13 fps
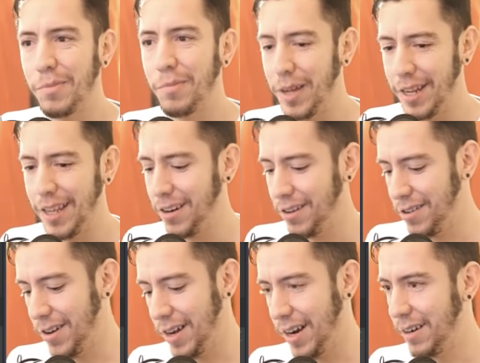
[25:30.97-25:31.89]
But here
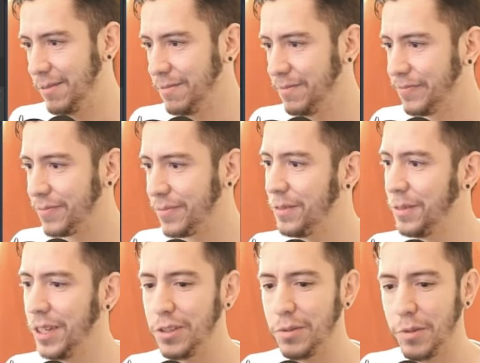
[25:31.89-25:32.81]
you are. We
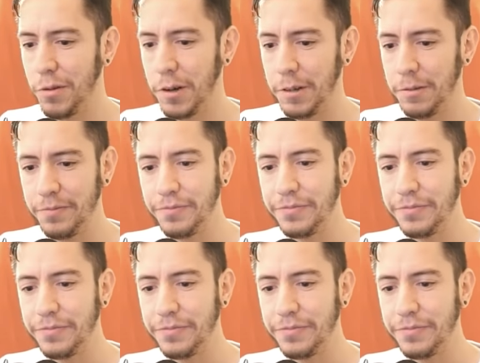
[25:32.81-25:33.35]
need to move on.